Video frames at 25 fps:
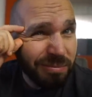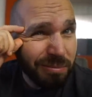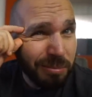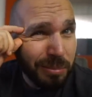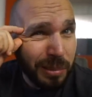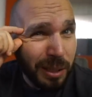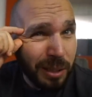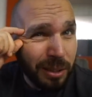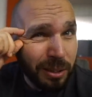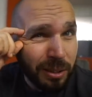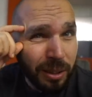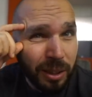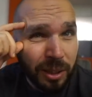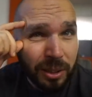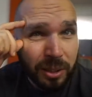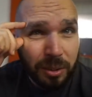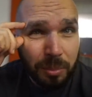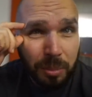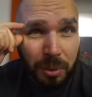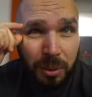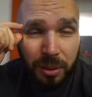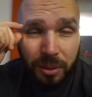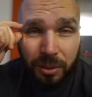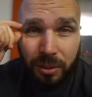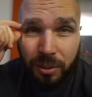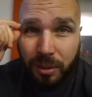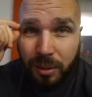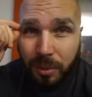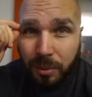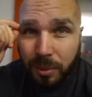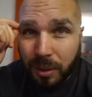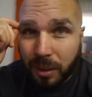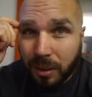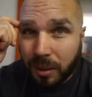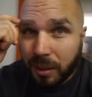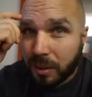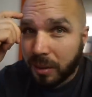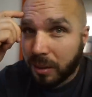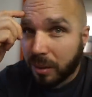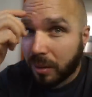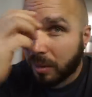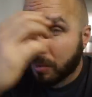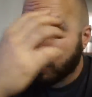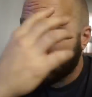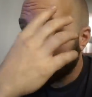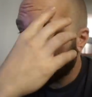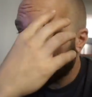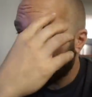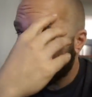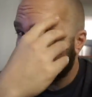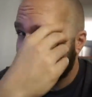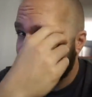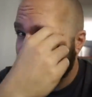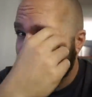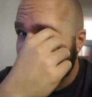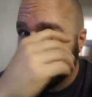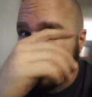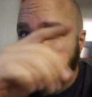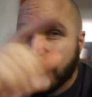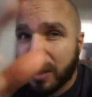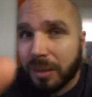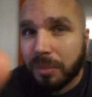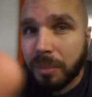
better. I should probably dirty up that lens a little bit more. Maybe just